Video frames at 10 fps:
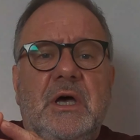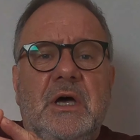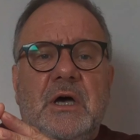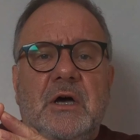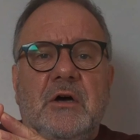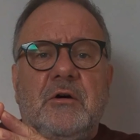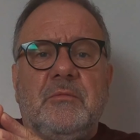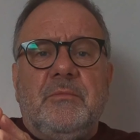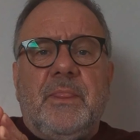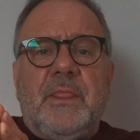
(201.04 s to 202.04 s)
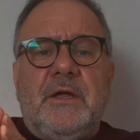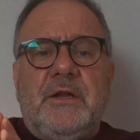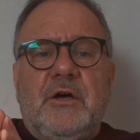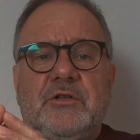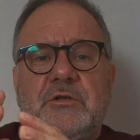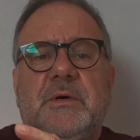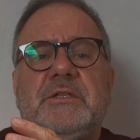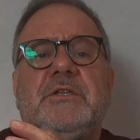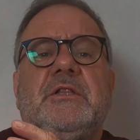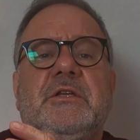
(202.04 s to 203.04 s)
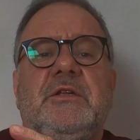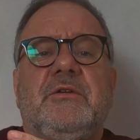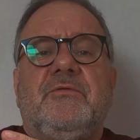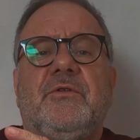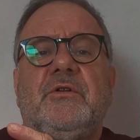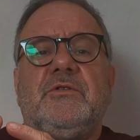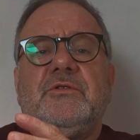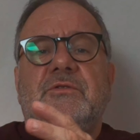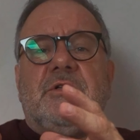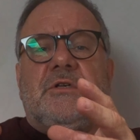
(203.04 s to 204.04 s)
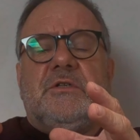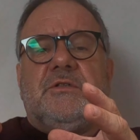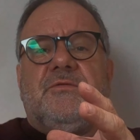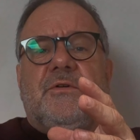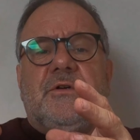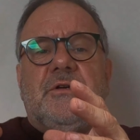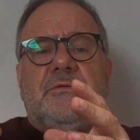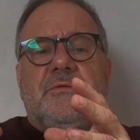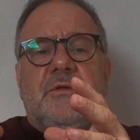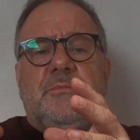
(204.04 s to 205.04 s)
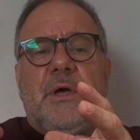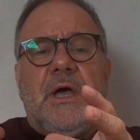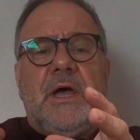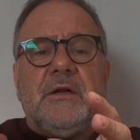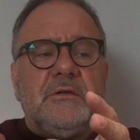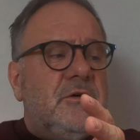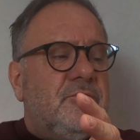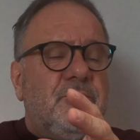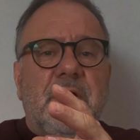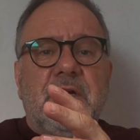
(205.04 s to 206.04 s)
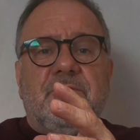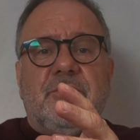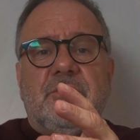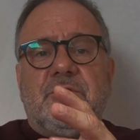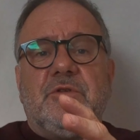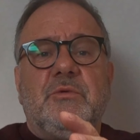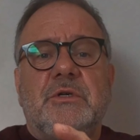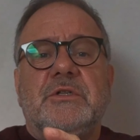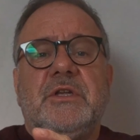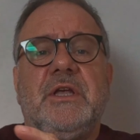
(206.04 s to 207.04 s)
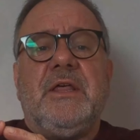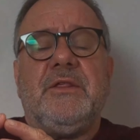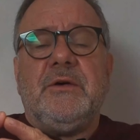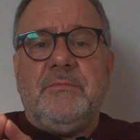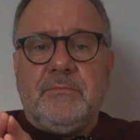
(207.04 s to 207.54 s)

and it automatically defaults for the pair of microphones to work together.